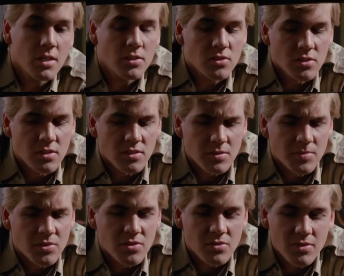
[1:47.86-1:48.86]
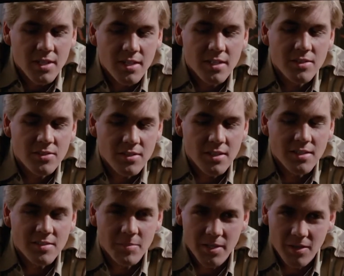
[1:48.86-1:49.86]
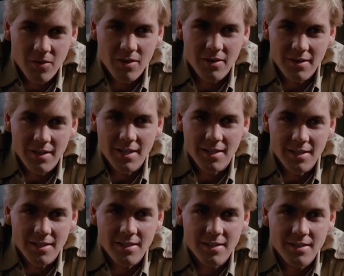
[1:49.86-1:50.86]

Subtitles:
It's just that some strange things have been going on lately.